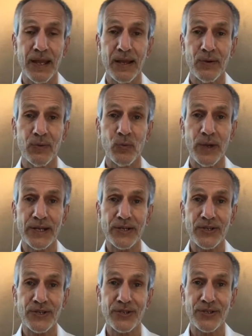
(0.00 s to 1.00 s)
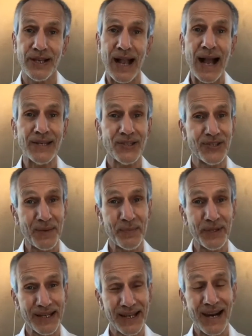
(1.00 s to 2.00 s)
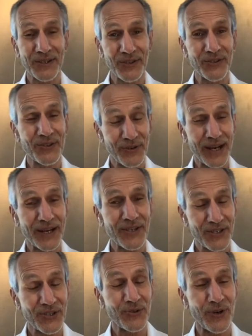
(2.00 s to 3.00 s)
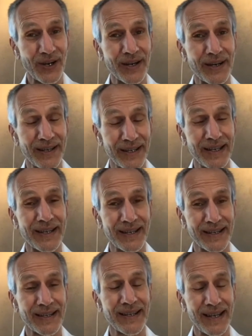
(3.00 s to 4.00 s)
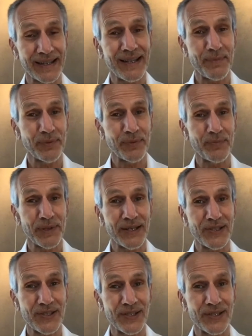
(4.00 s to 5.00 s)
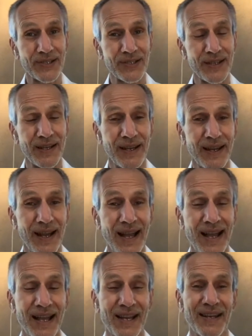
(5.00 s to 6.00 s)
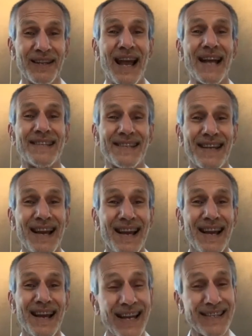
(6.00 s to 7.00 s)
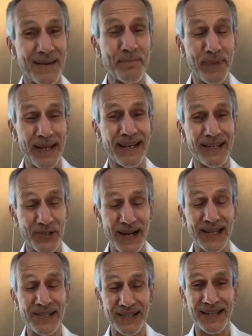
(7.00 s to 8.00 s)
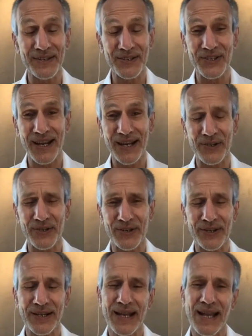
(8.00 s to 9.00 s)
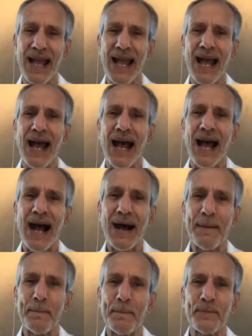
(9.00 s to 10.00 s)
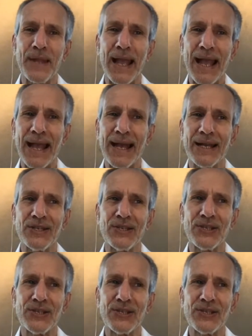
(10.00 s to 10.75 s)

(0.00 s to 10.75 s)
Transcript: which got some of the cardinal directions wrong in a couple of places. That's a big translator's error. And